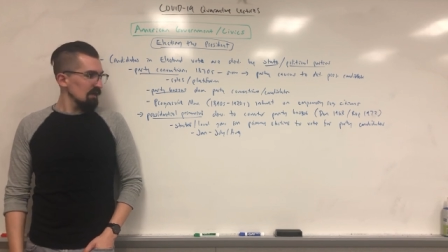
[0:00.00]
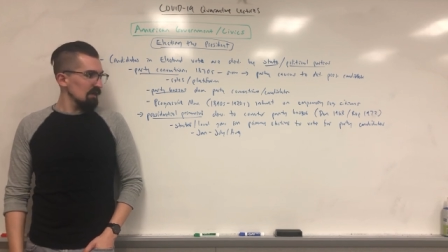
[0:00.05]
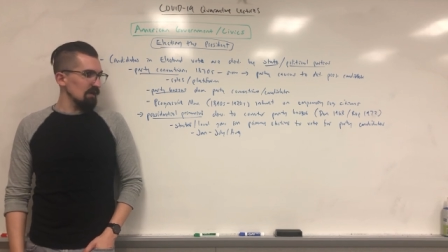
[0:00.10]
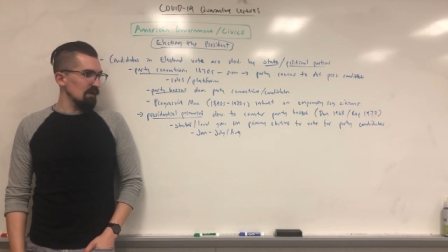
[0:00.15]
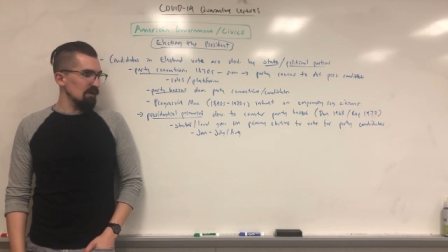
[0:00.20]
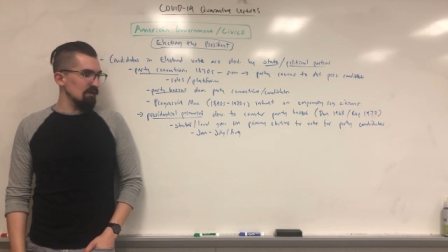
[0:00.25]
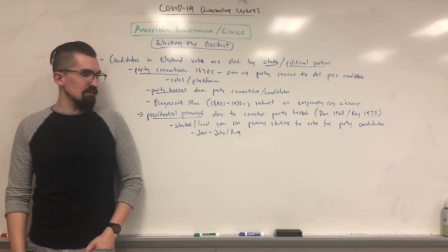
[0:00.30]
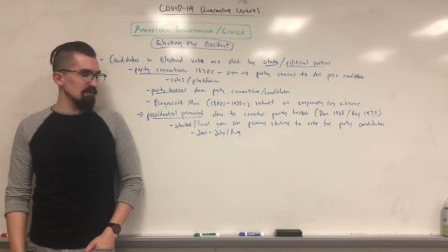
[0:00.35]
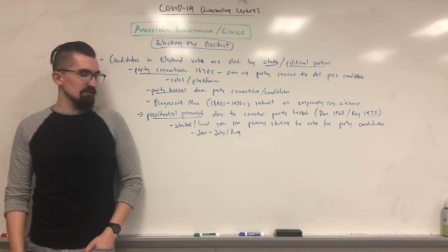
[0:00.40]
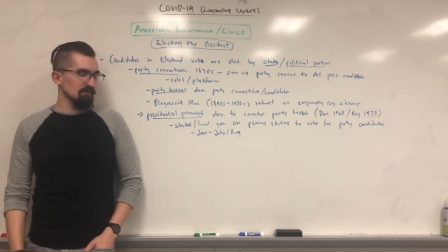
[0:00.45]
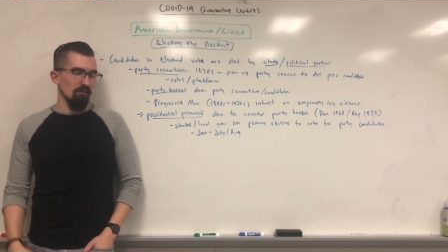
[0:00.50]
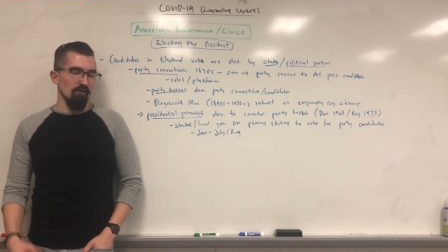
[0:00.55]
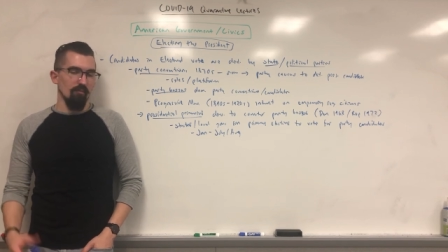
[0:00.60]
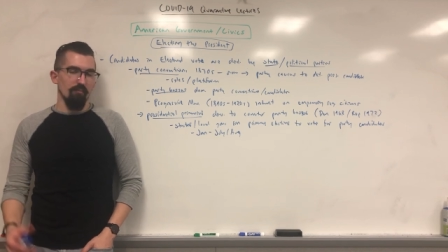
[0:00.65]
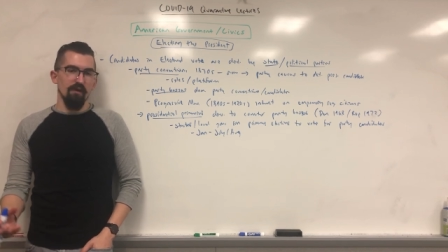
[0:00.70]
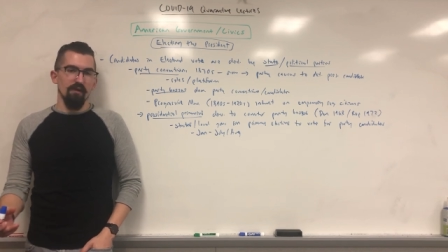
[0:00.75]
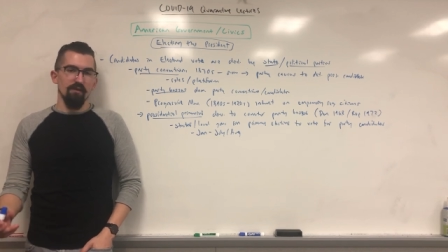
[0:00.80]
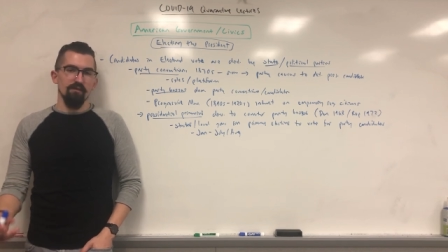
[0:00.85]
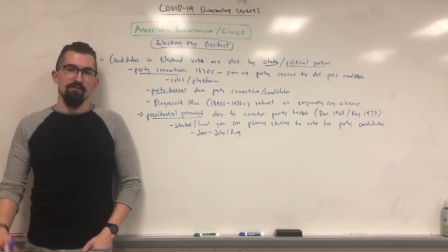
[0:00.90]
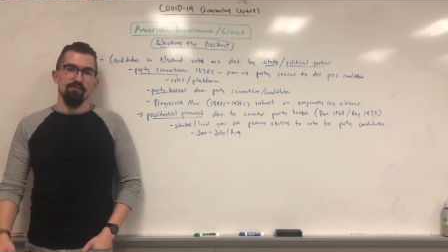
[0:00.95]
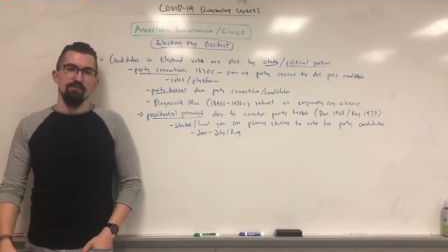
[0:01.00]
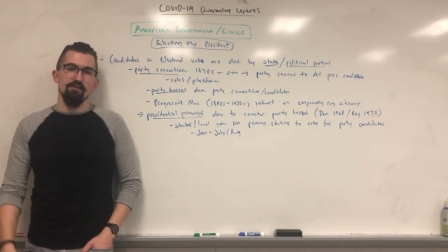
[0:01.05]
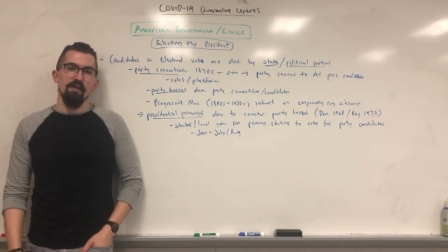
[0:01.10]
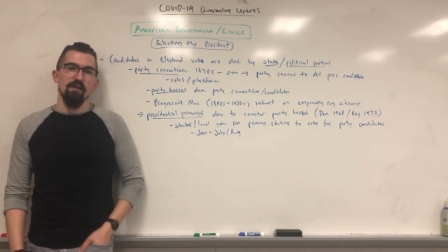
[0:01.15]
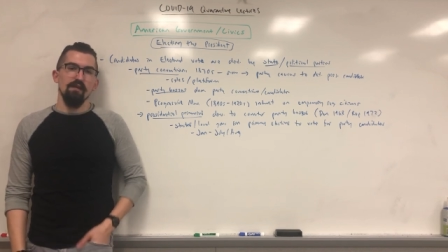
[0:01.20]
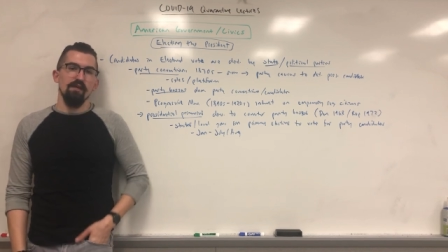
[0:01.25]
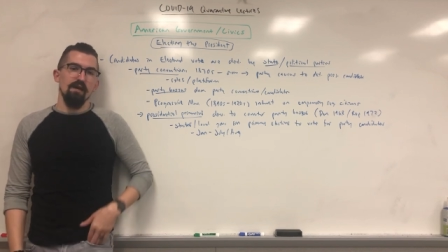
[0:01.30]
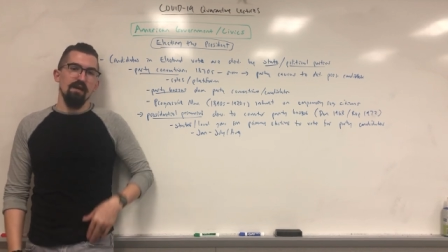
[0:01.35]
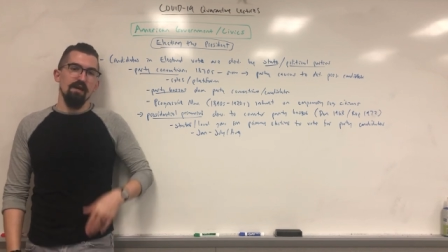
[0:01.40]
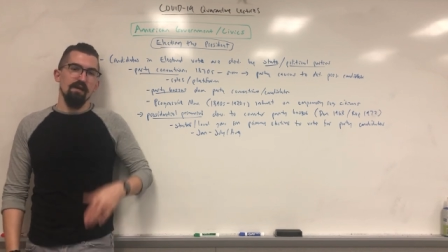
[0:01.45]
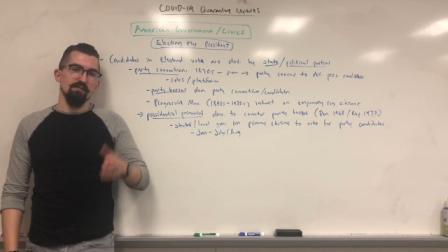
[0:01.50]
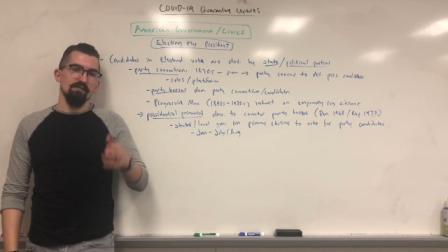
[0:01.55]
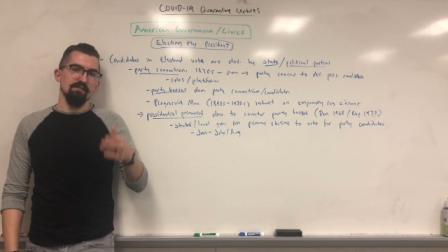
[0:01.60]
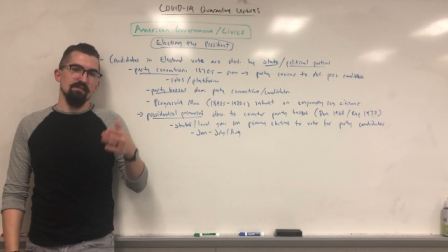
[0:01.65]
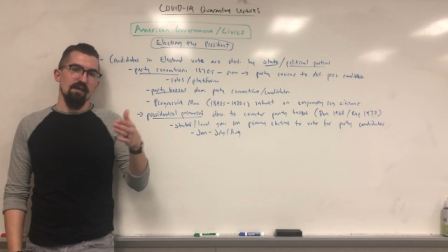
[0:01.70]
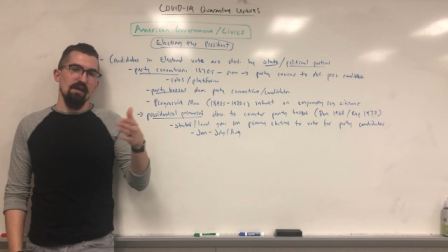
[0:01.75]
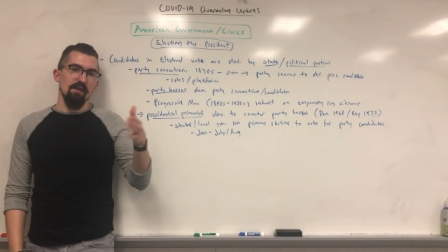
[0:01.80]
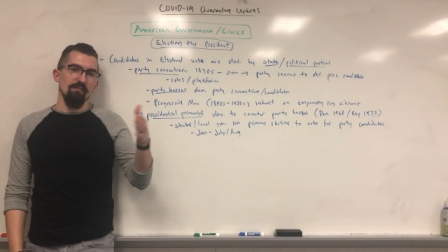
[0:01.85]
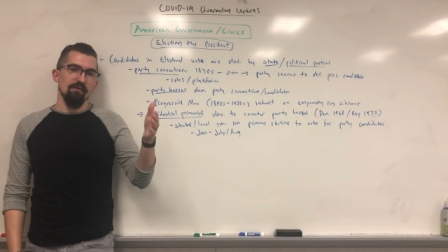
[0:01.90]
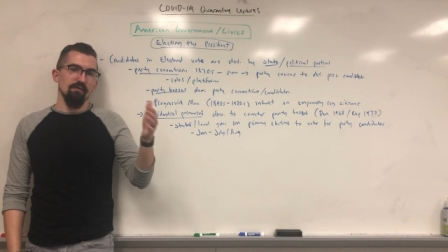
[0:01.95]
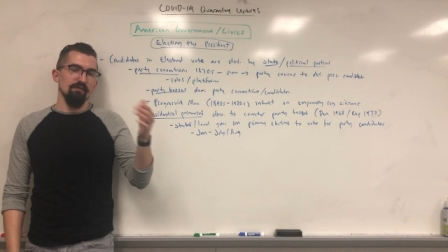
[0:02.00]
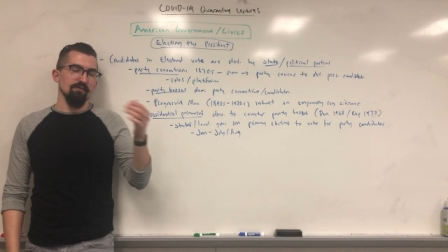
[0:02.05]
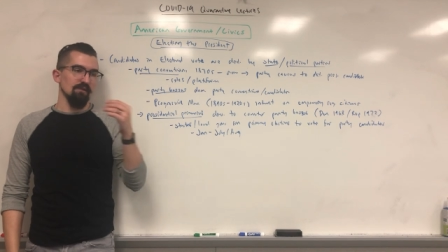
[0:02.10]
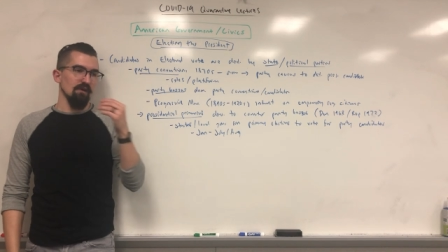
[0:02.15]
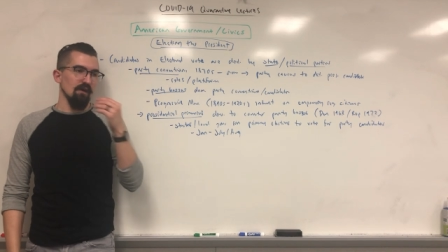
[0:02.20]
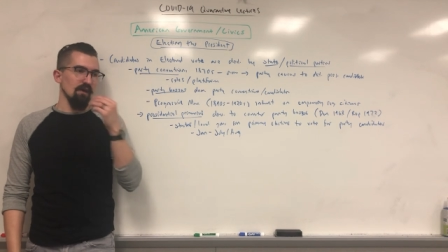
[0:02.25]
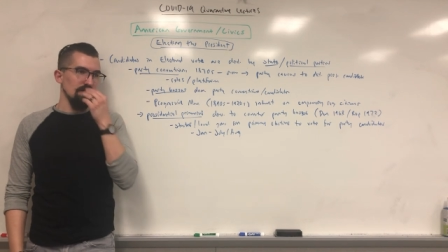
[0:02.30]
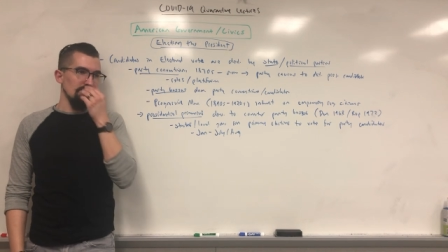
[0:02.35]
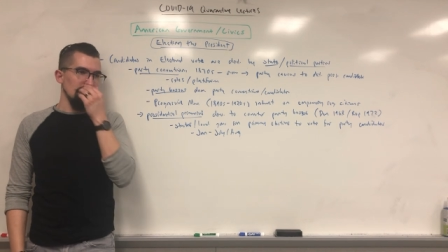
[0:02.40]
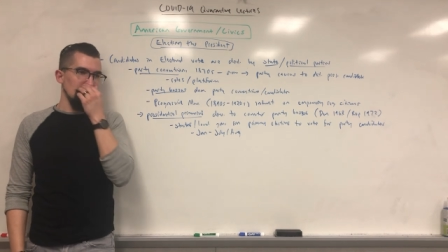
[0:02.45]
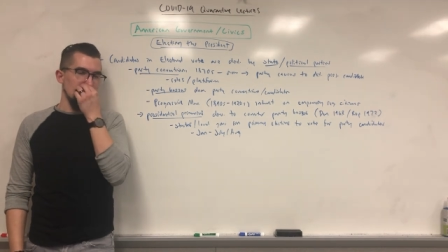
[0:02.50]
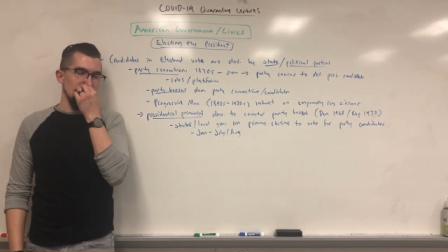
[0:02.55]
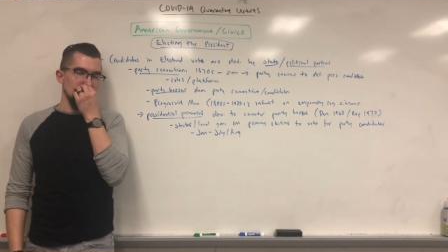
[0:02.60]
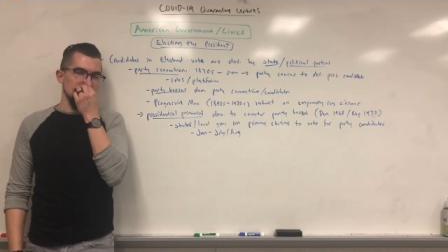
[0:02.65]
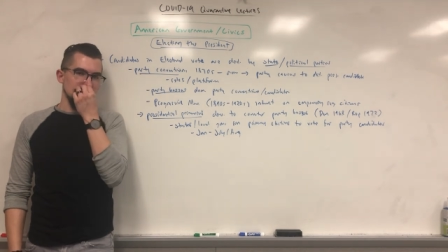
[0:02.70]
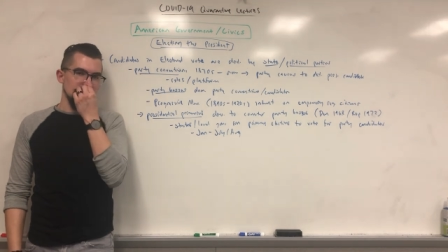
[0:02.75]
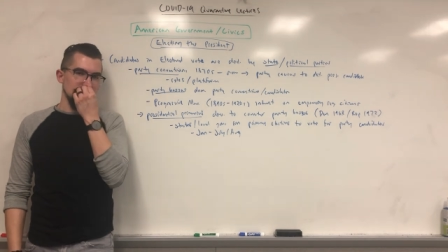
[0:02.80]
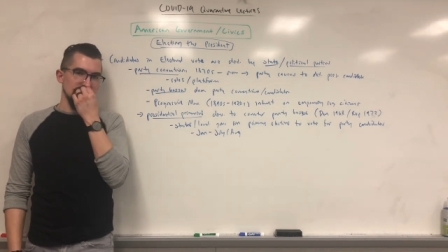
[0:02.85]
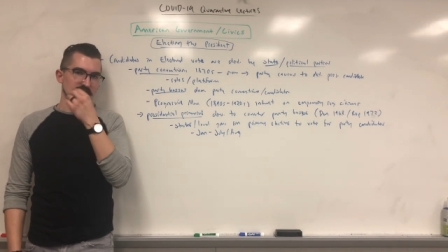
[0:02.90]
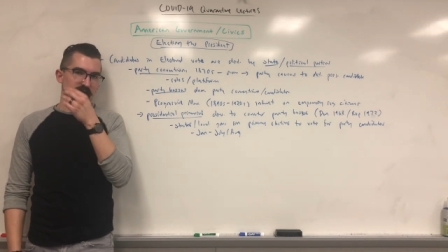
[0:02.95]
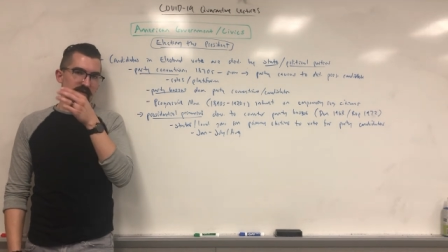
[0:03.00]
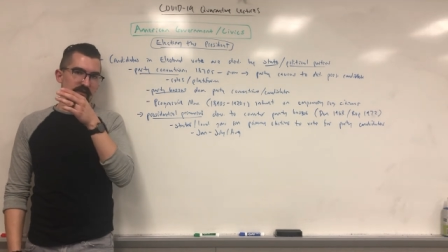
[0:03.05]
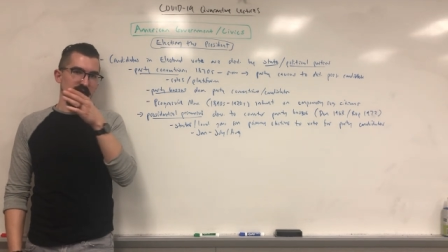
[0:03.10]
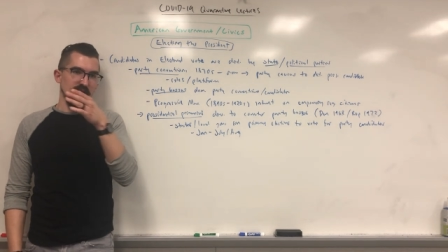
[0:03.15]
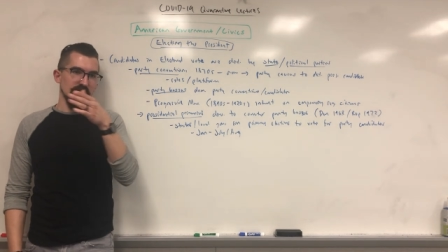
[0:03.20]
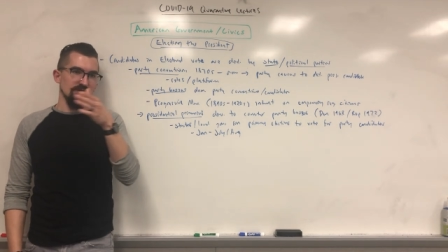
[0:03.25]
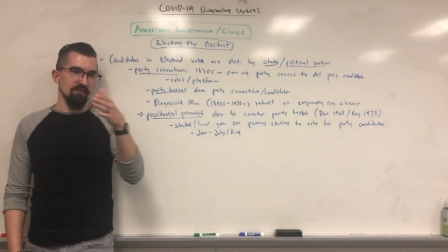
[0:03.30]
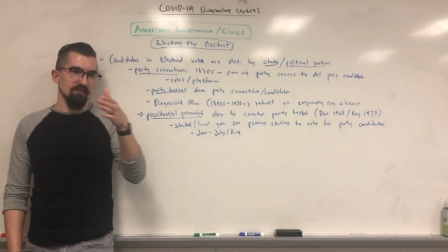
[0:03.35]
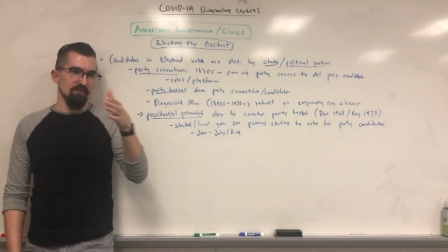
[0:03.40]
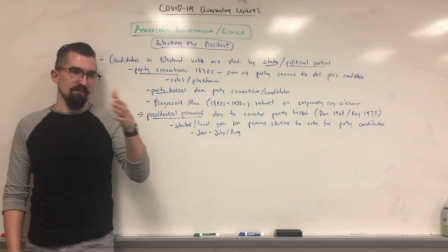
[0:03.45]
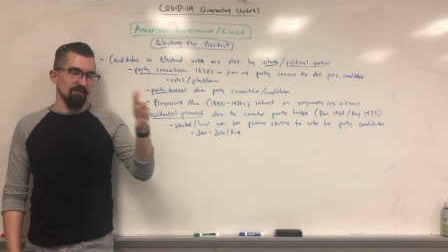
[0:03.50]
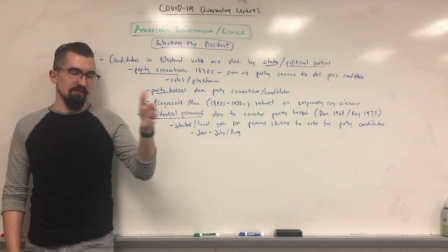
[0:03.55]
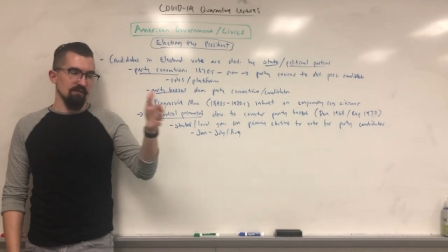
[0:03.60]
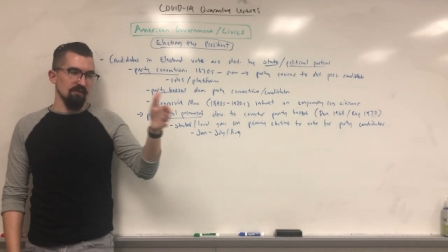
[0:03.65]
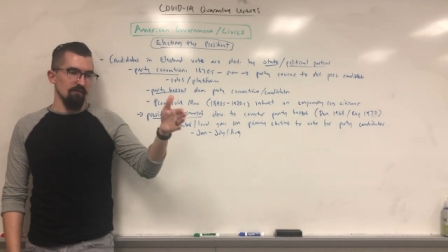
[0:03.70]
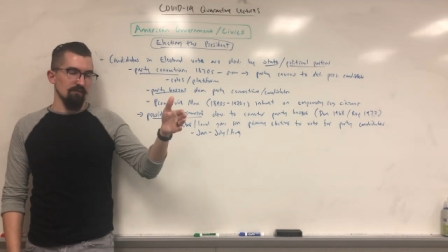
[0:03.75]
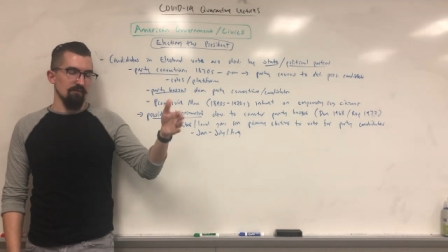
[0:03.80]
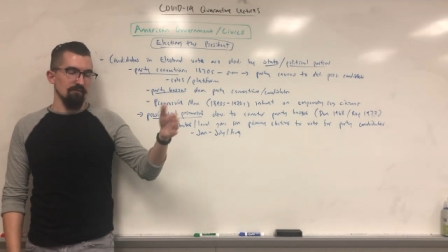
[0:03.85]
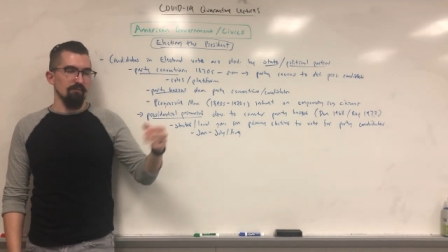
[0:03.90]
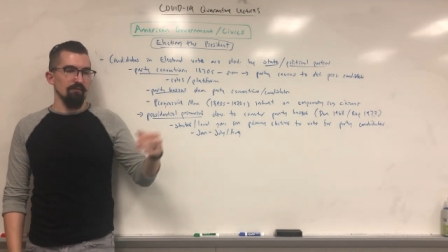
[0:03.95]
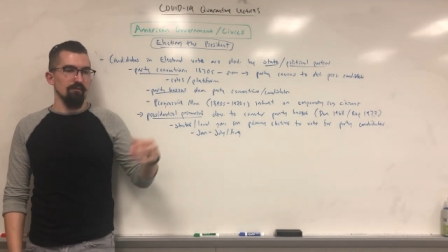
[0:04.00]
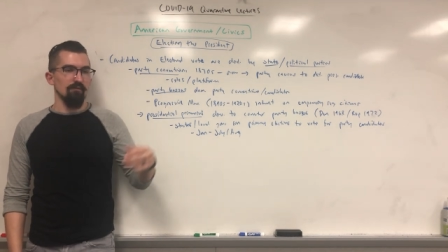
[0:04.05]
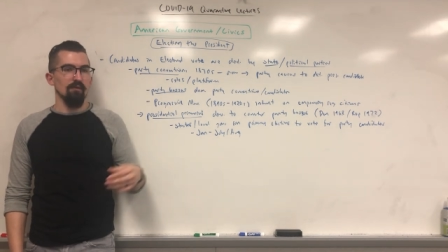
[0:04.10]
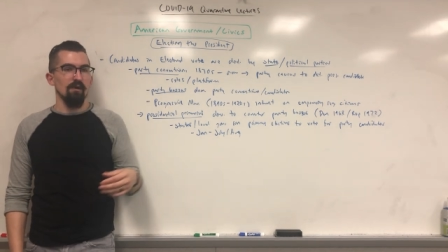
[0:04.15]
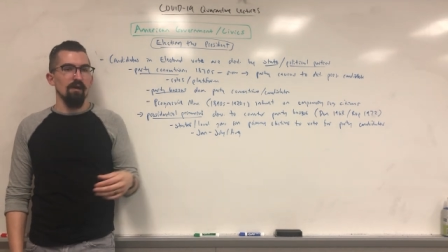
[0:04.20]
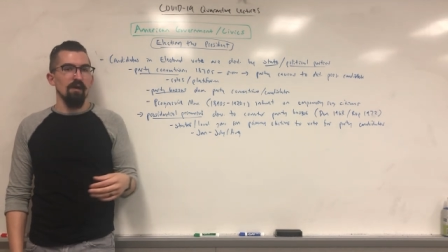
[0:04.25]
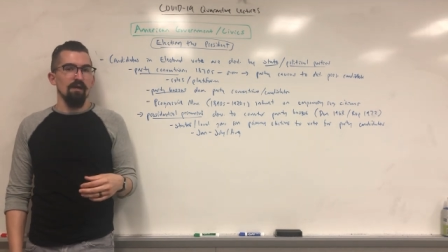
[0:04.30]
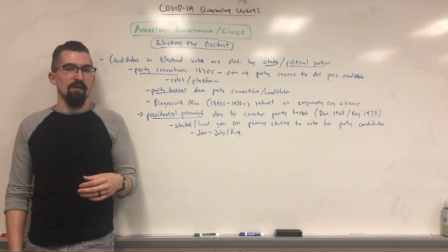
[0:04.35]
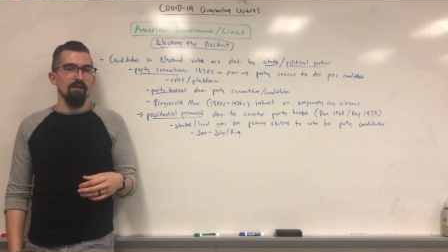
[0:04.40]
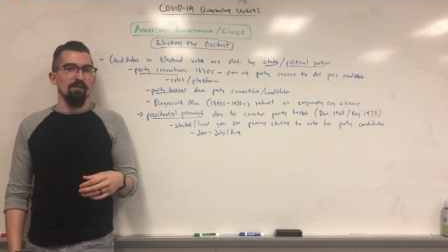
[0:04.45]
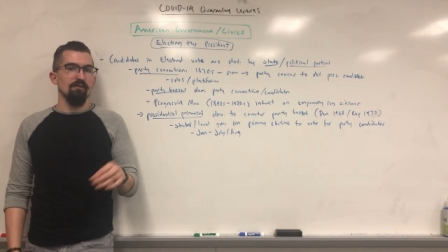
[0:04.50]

There's a whole bunch, and as time goes on and as these elections go through,